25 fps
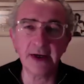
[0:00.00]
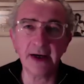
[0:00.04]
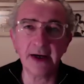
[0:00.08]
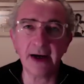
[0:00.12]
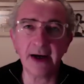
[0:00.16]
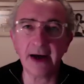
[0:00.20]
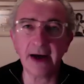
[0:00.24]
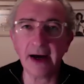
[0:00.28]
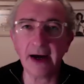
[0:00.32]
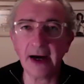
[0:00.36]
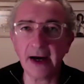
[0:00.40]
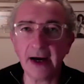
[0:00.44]

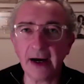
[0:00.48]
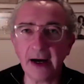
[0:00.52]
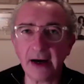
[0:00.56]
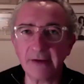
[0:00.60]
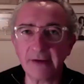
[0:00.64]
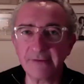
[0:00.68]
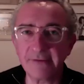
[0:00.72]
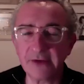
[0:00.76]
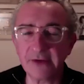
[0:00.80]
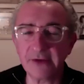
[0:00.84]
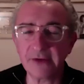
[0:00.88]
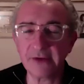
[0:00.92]
uh,
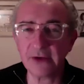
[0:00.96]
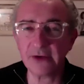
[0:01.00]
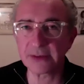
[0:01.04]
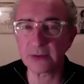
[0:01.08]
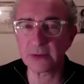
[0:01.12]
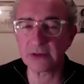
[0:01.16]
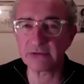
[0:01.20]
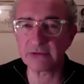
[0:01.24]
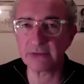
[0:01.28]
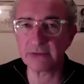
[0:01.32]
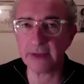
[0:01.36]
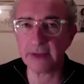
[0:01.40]
our viewers
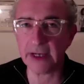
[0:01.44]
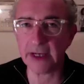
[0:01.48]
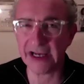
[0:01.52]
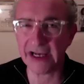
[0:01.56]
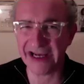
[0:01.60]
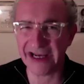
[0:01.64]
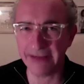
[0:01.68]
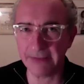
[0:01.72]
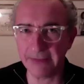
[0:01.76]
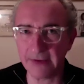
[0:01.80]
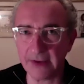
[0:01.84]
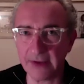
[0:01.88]
will
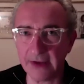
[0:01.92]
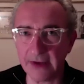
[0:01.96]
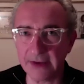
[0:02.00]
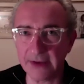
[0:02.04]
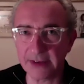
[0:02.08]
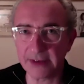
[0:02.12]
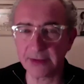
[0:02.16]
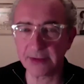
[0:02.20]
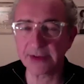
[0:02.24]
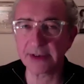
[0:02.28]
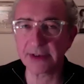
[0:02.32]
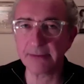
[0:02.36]
remember
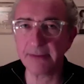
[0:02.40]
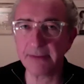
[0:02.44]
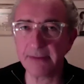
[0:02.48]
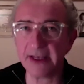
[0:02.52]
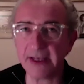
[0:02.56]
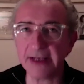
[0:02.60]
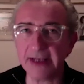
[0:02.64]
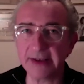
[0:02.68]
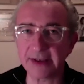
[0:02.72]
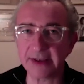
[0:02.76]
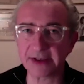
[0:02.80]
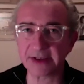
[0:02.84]
those, it was a
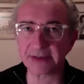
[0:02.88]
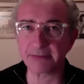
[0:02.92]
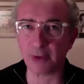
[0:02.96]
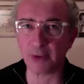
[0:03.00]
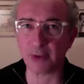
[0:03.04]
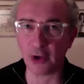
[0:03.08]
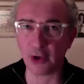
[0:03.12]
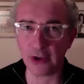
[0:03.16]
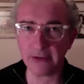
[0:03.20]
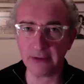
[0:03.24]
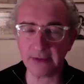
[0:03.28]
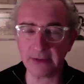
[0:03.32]
big
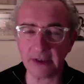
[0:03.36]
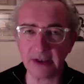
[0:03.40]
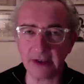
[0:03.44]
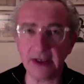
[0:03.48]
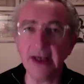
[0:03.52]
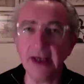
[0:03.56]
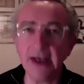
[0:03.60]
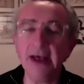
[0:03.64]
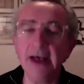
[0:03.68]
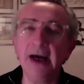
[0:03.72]
disappointment.